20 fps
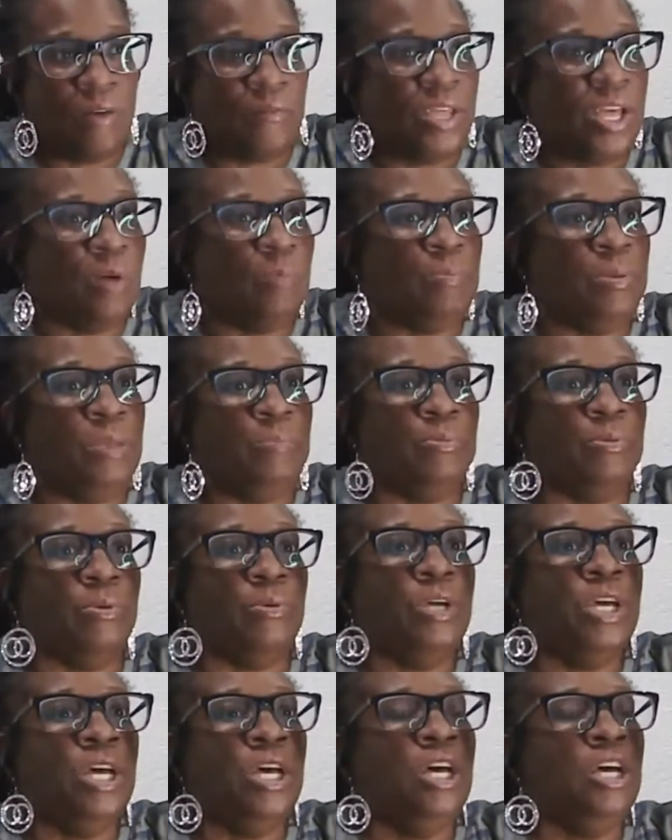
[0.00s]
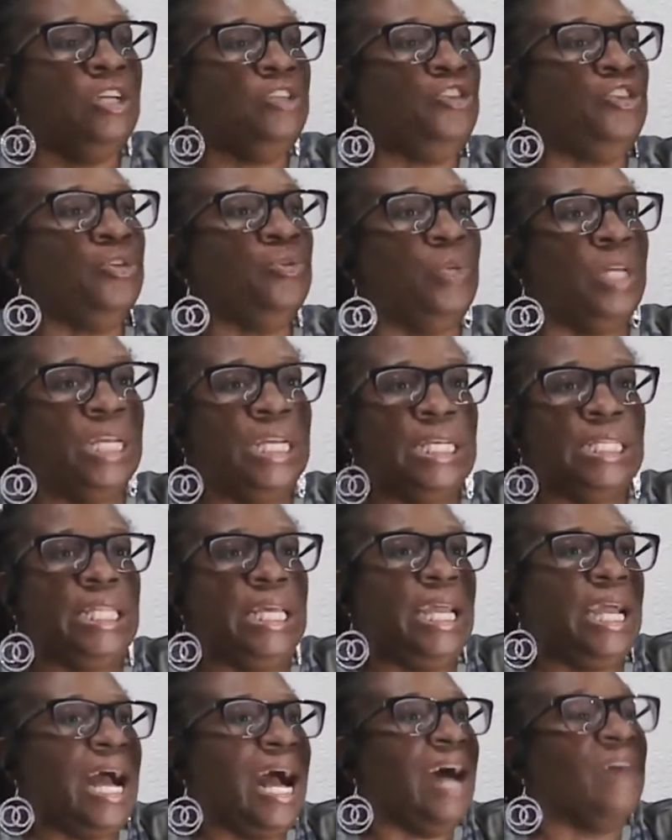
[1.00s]
I've helped people do
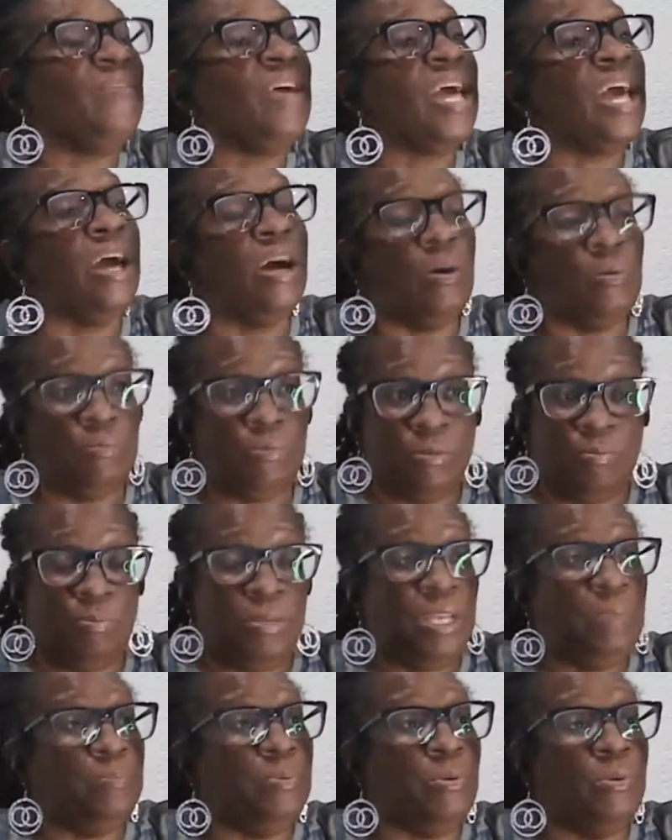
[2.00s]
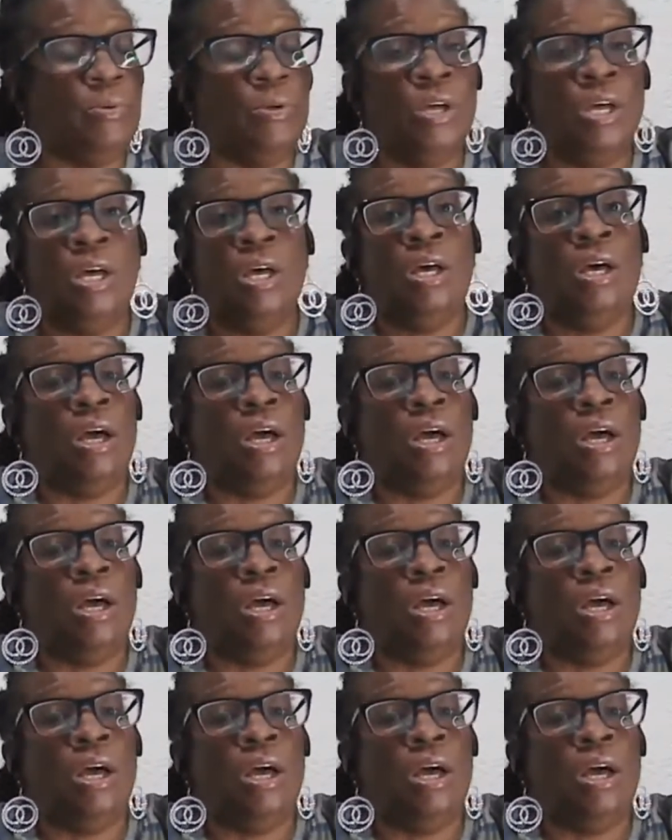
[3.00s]
anything. I've helped people.